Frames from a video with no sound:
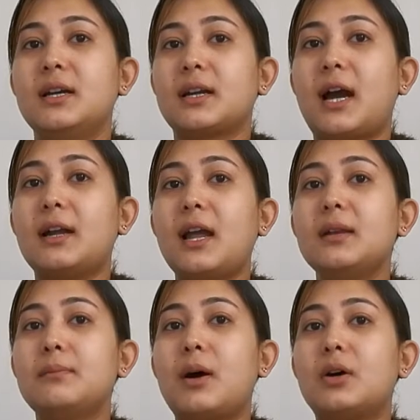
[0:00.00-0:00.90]
Carlill
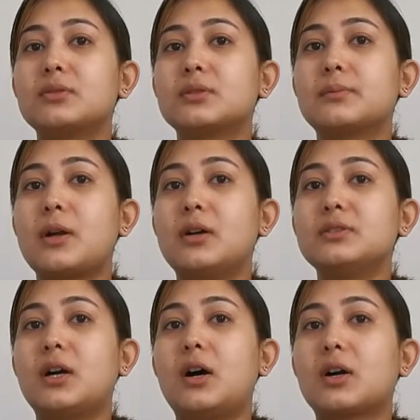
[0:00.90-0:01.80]
brought
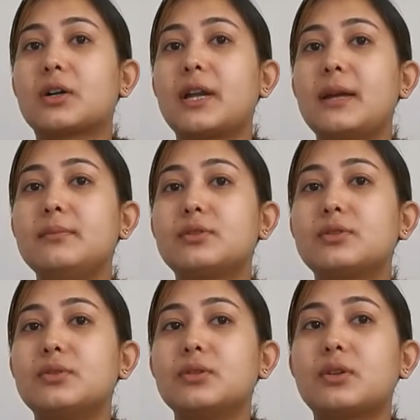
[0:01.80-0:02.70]
a claim
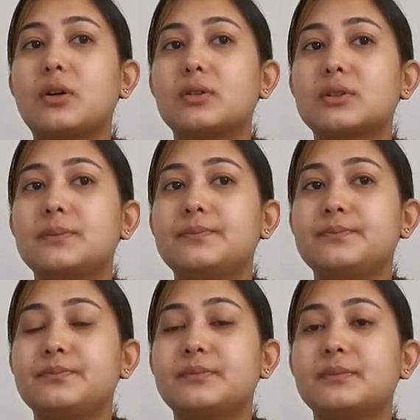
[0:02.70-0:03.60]
to court.
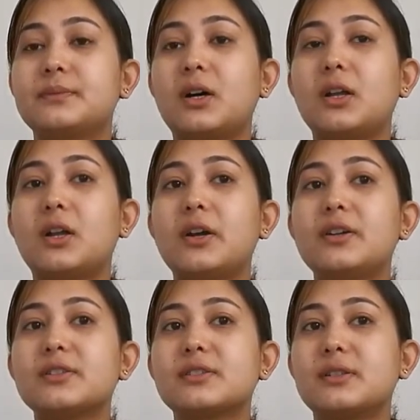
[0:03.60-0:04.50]
The
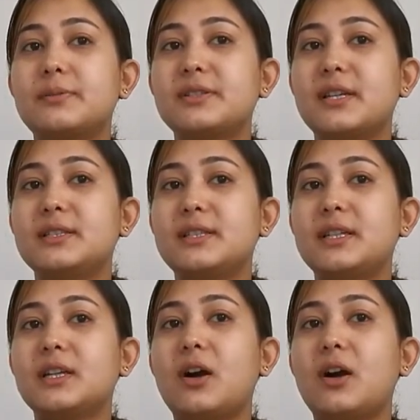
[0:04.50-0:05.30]
lawyers representing